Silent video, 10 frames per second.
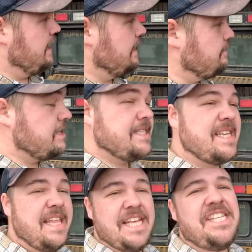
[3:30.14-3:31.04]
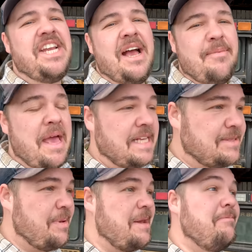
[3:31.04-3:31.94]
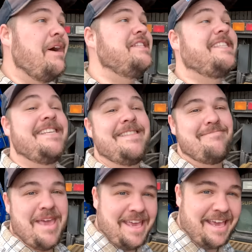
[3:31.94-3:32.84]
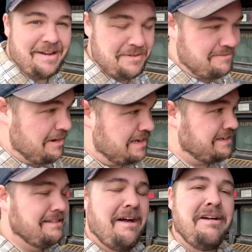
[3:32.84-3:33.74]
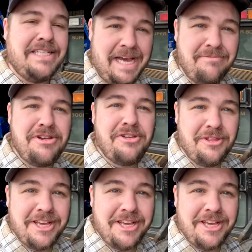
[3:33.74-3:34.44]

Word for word: uh, let me just say, this job has been months in the making. We've waited a long time to do